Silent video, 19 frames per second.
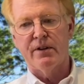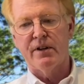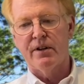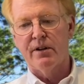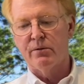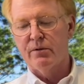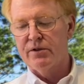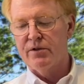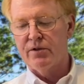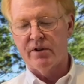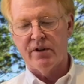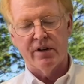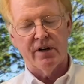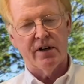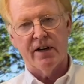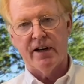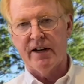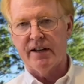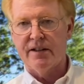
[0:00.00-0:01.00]
In other words, you can
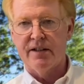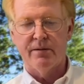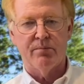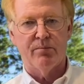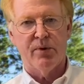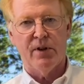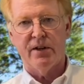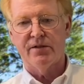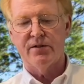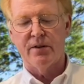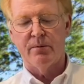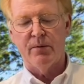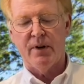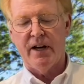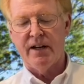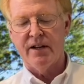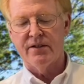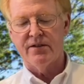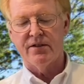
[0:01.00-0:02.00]
connect it plus and
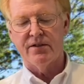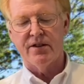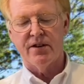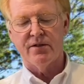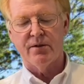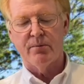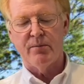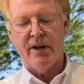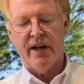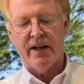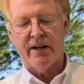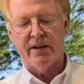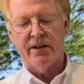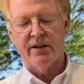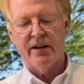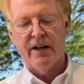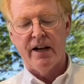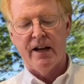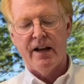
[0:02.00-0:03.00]
minus, it doesn't
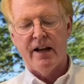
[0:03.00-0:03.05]
matter.